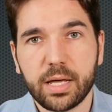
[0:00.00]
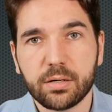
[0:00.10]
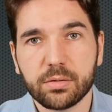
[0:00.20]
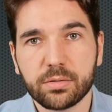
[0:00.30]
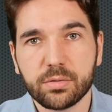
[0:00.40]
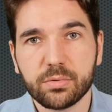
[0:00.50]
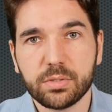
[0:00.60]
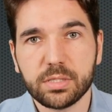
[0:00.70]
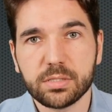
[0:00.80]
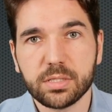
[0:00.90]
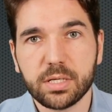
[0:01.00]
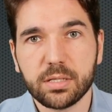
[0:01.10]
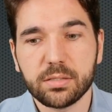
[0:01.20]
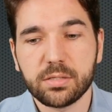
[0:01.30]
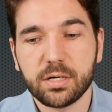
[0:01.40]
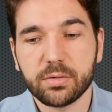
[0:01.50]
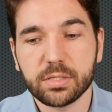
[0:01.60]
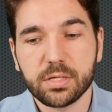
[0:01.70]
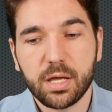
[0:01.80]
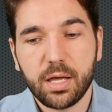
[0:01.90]
at her through these
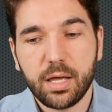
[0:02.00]
hearings.